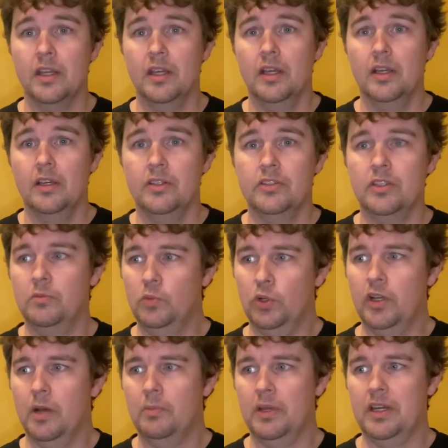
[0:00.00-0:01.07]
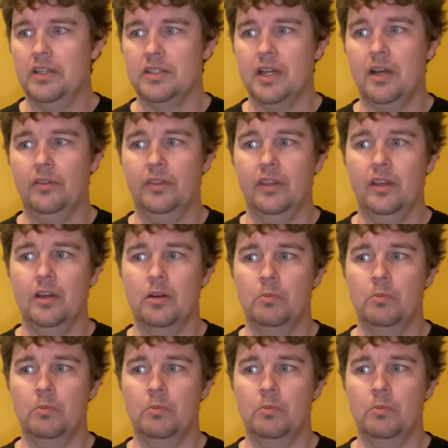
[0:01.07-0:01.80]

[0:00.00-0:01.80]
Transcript: cymbal companies out there,